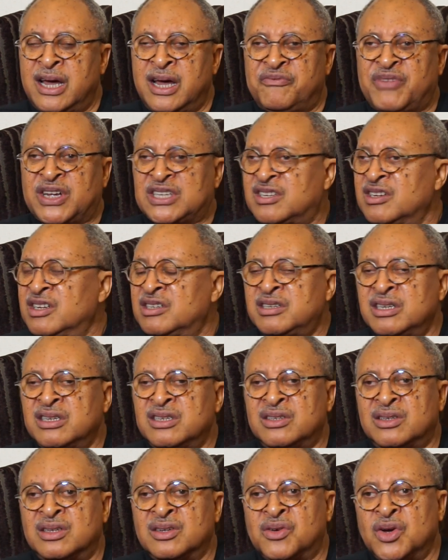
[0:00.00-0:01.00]

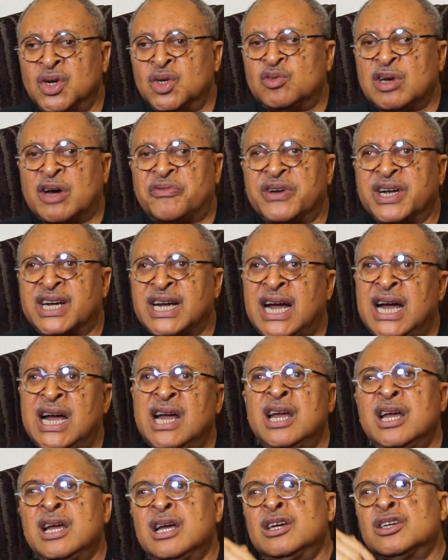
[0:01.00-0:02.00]
facilities going to
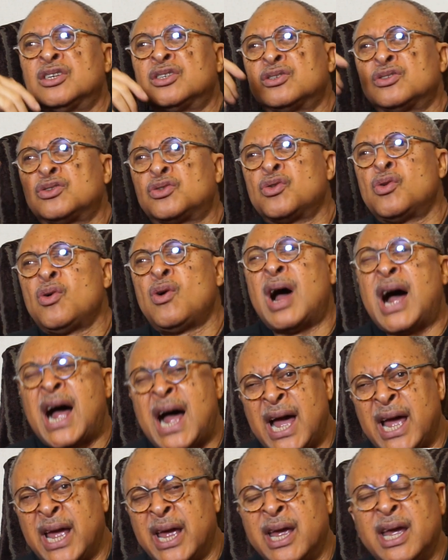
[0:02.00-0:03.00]
Africa so
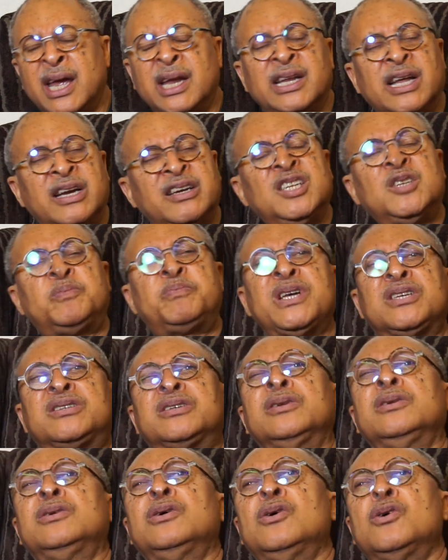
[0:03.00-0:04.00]
high that this
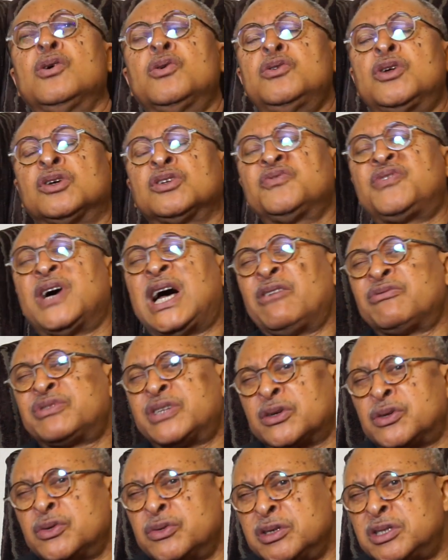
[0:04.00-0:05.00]
person who doesn't have
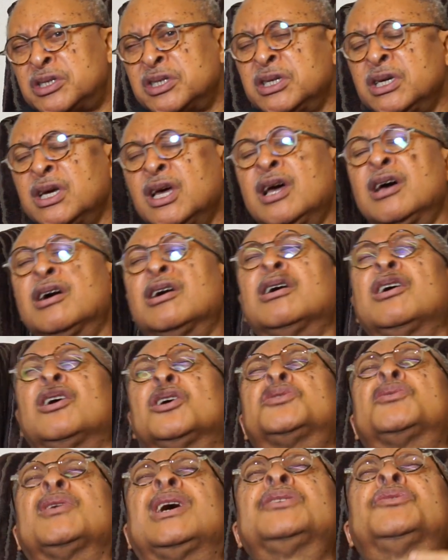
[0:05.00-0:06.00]
security
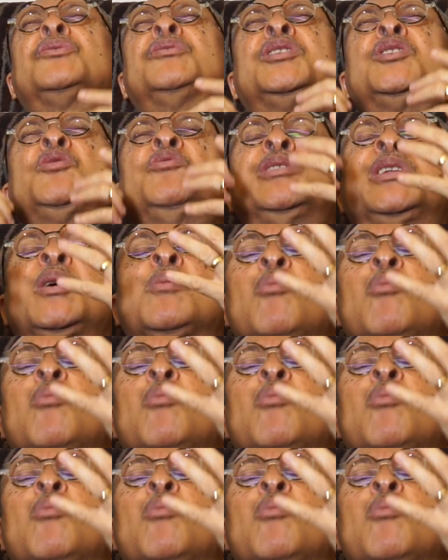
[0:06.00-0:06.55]
also has to deal with a